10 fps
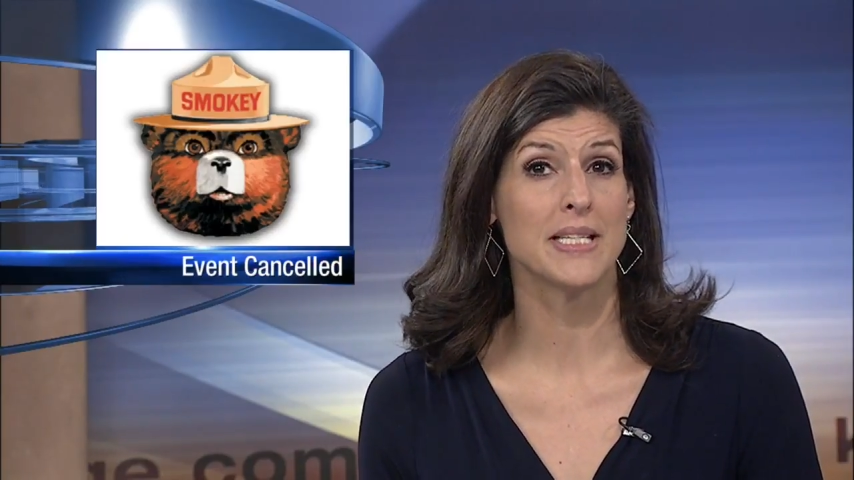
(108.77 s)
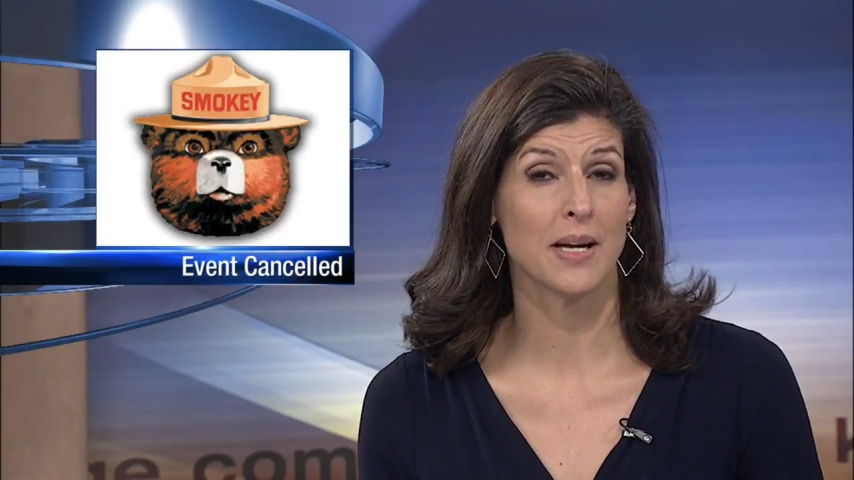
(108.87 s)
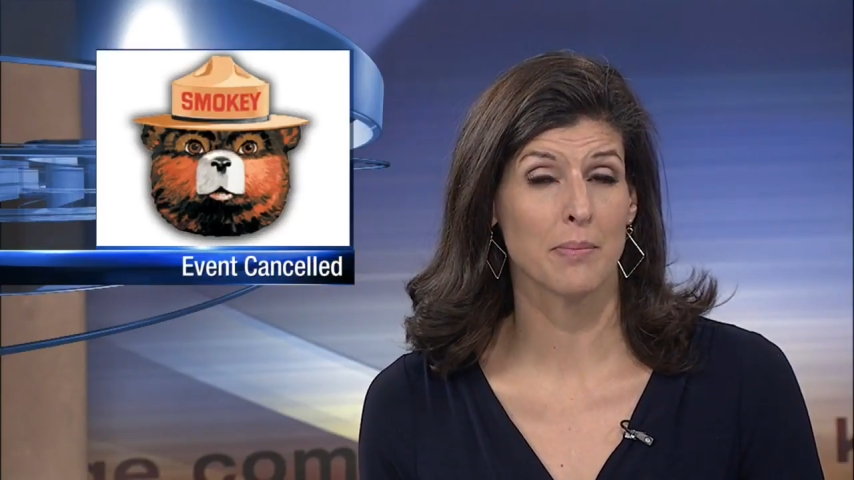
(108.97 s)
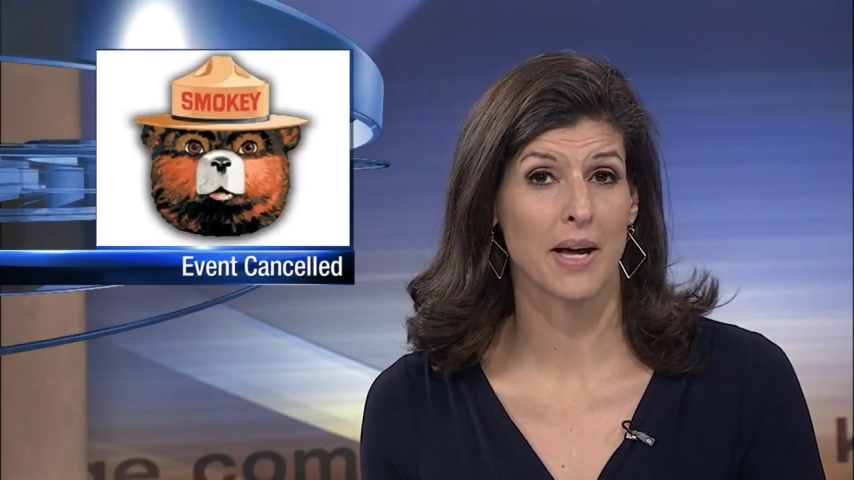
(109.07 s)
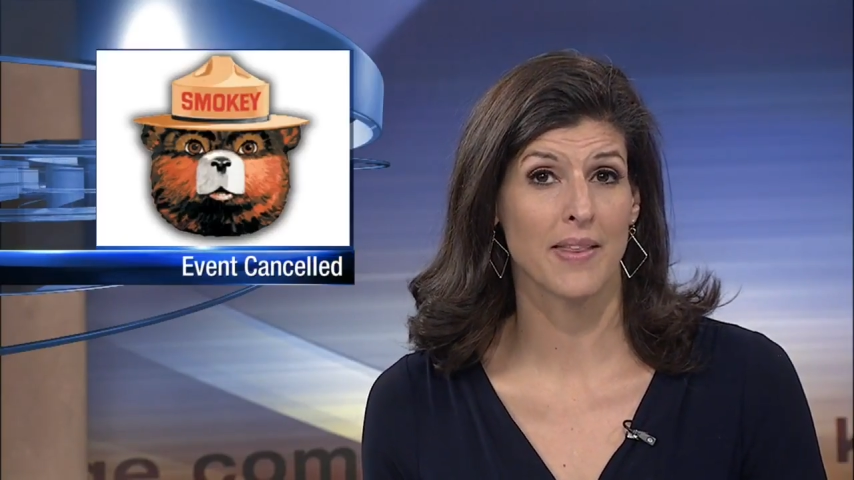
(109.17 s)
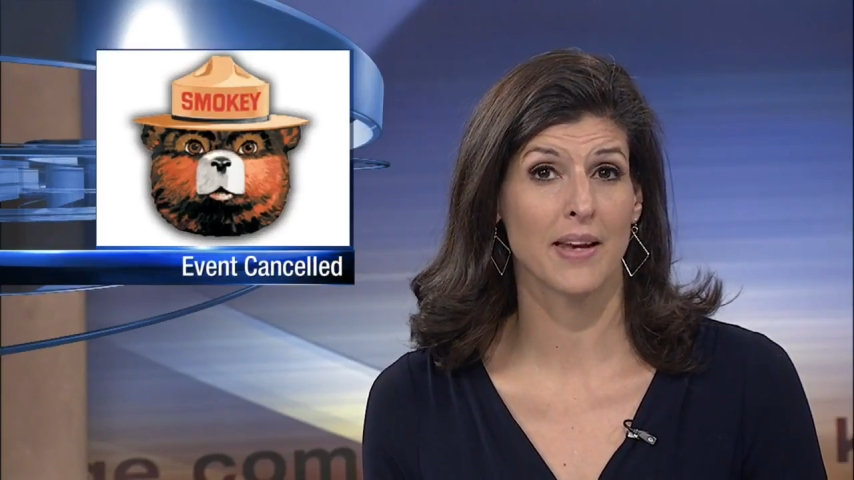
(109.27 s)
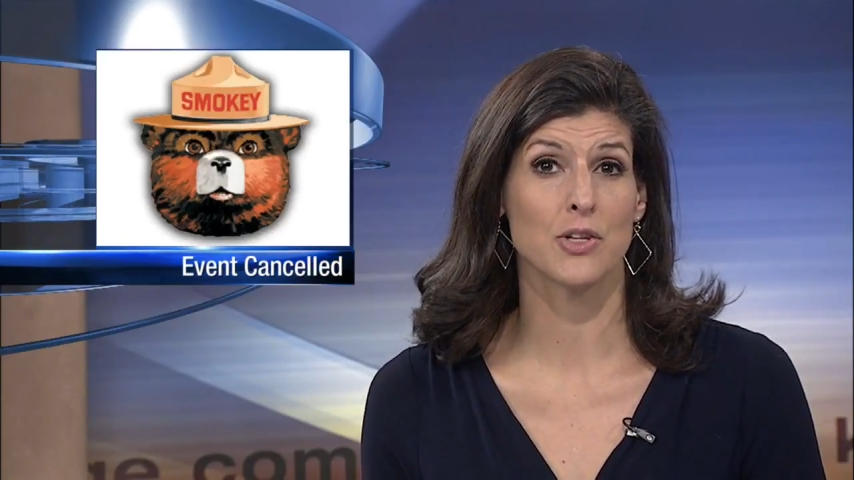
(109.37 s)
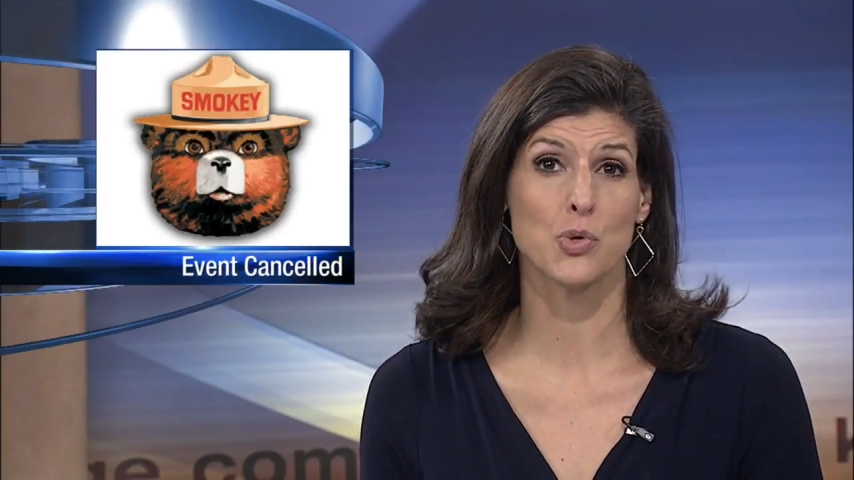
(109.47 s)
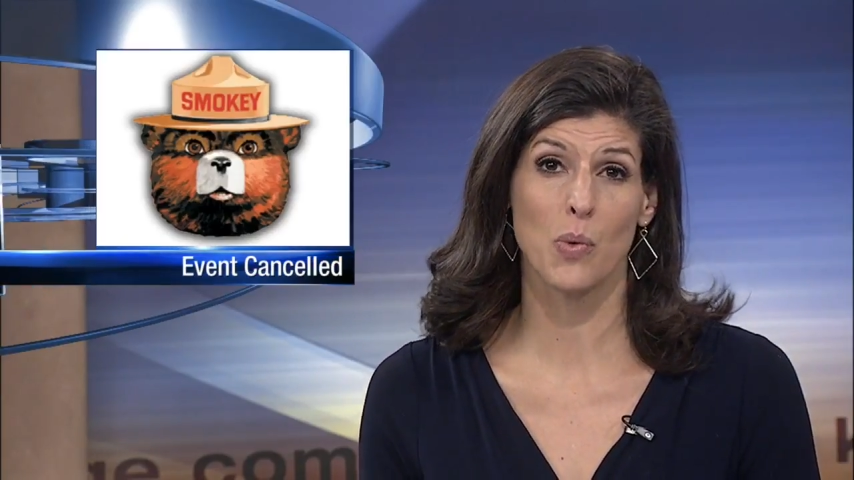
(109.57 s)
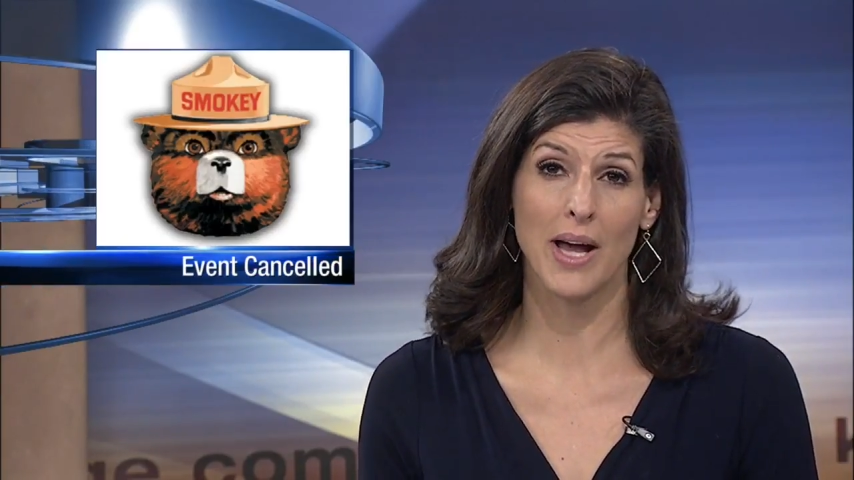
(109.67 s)
done by then
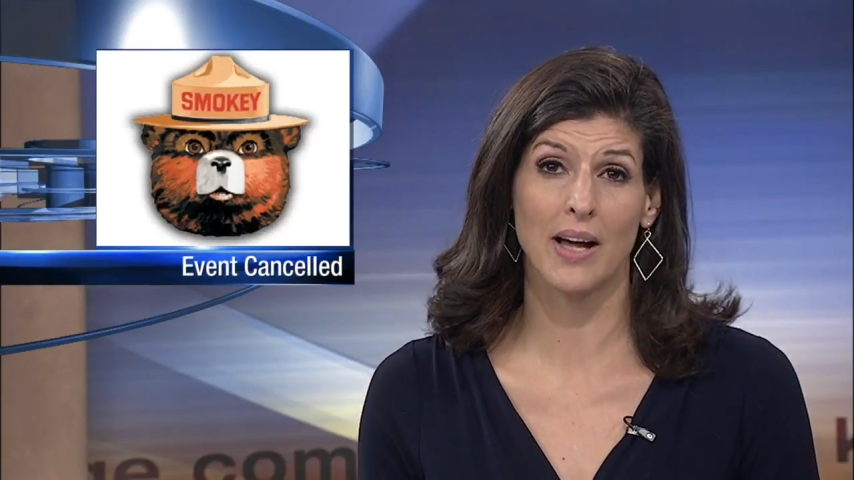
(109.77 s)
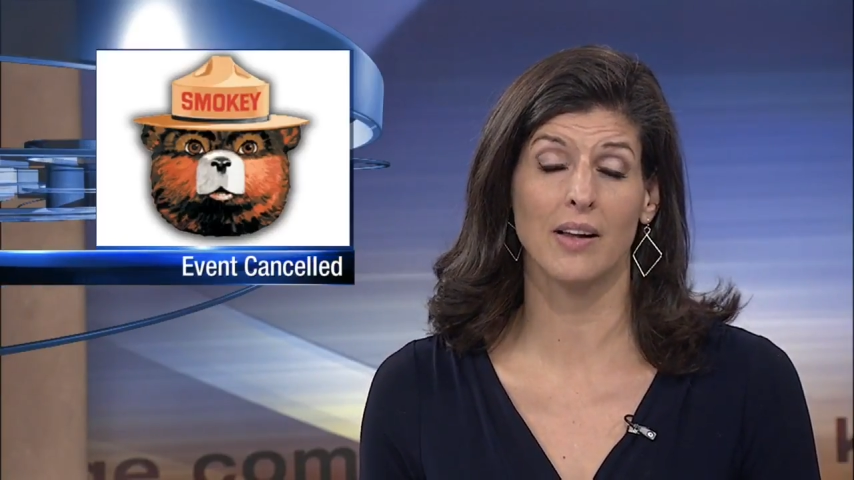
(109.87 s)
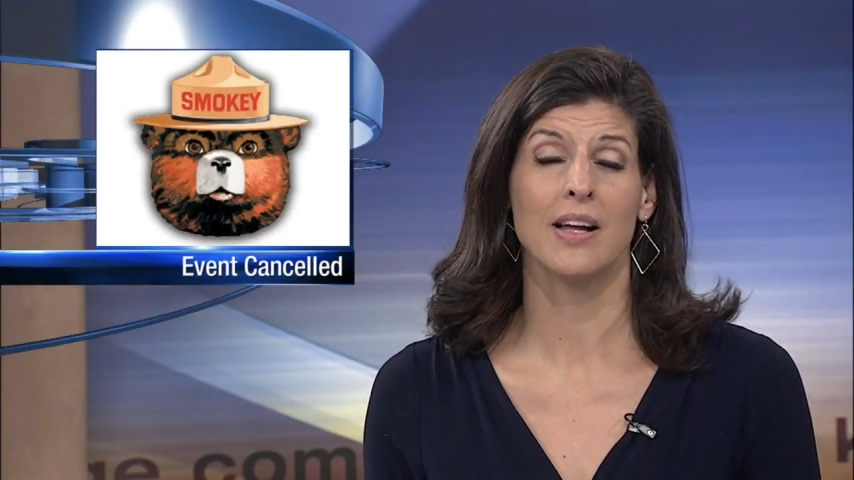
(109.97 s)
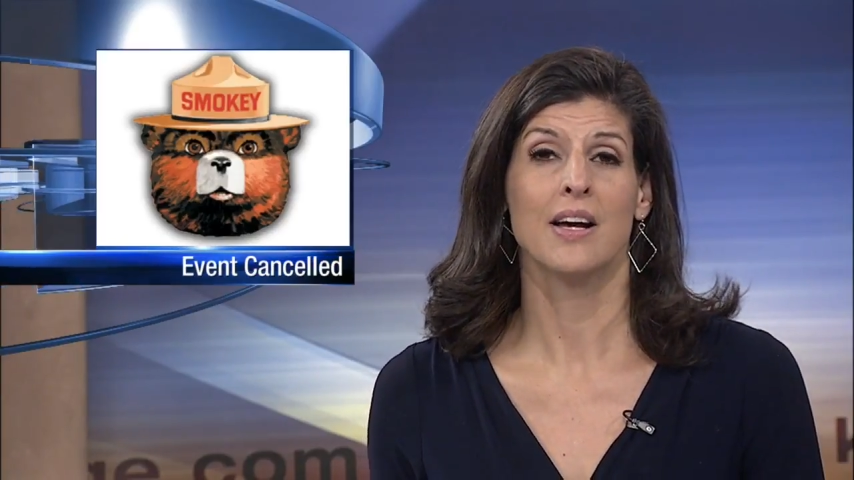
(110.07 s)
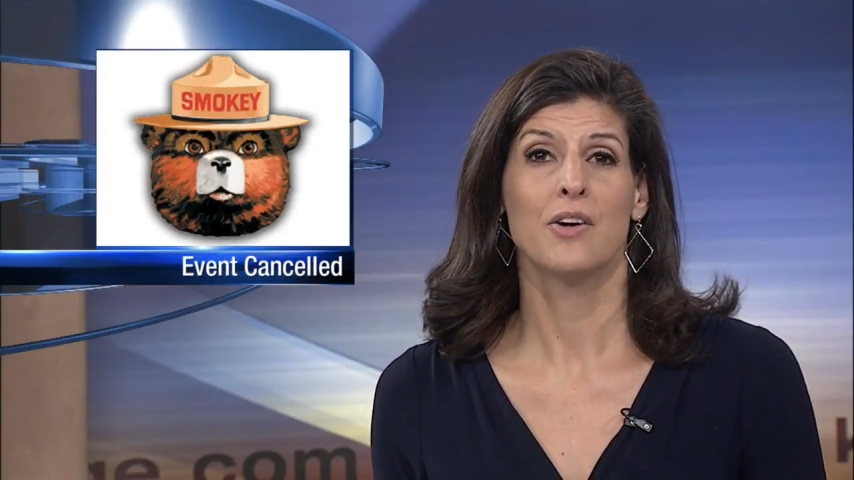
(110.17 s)
as well.